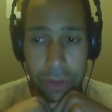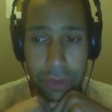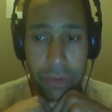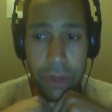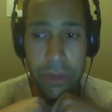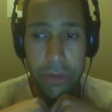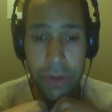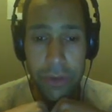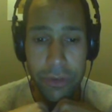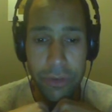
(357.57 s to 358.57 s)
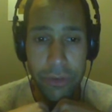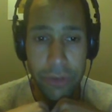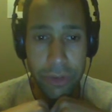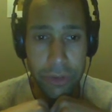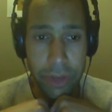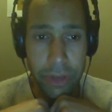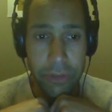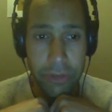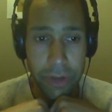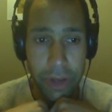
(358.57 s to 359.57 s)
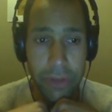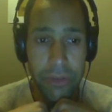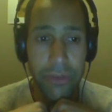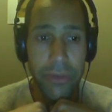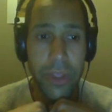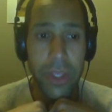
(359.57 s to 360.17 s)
three alterations in the next slides.